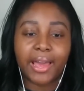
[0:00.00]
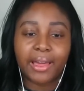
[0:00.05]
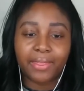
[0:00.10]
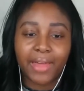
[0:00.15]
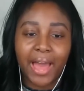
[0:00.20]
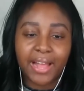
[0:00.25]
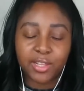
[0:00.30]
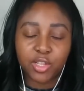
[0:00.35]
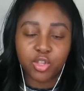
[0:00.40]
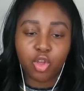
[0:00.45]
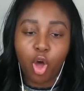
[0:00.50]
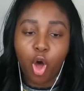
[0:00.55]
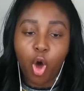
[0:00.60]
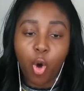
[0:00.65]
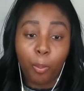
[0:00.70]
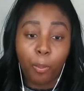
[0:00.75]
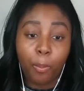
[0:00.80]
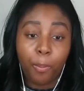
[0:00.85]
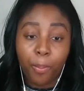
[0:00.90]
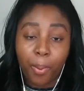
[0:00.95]
Like, that's the
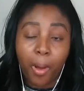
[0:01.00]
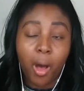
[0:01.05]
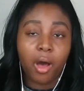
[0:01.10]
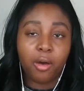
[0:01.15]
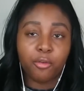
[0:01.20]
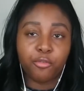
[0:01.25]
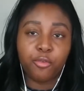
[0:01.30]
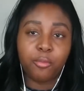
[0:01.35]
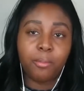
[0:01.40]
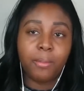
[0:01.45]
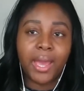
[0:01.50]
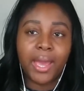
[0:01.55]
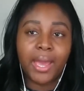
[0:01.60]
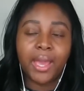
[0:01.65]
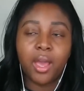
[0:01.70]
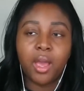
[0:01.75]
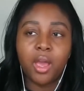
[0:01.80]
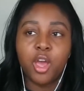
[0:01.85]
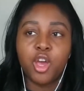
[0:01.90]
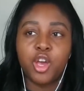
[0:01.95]
whole part for
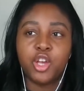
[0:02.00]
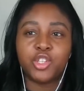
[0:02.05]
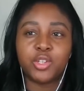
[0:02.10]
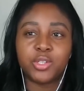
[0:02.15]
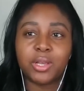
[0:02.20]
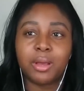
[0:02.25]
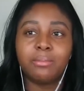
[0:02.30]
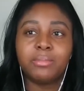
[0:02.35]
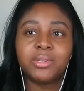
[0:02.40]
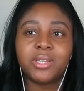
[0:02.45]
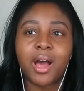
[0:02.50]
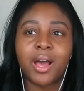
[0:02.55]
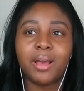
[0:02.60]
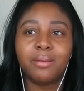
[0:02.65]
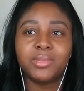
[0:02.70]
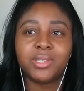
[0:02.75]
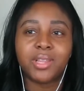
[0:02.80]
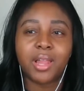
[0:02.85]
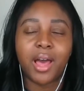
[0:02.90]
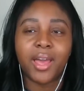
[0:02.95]
me. So
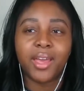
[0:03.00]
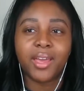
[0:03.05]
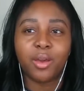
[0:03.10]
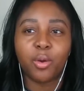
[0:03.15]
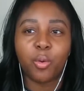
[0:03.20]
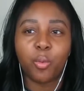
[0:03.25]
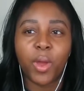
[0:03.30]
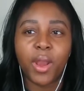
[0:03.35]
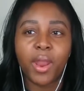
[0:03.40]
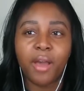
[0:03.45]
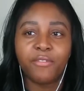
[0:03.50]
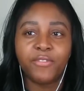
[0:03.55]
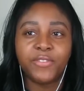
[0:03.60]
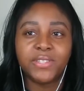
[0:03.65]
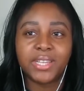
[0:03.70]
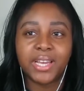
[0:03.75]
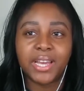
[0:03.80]
sometimes, like, when I've